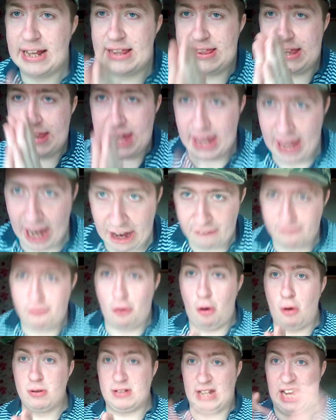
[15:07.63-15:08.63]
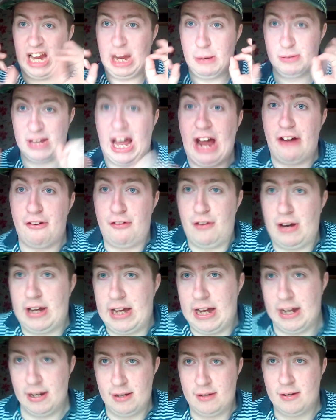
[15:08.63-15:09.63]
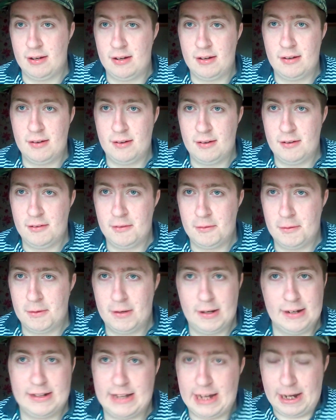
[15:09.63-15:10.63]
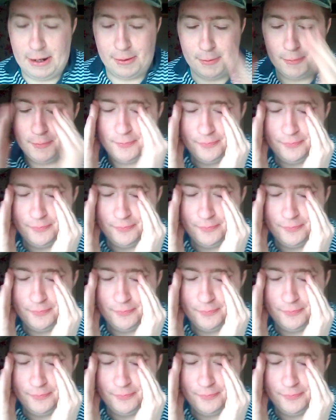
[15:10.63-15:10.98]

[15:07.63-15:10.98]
they thought it was Africa. Now,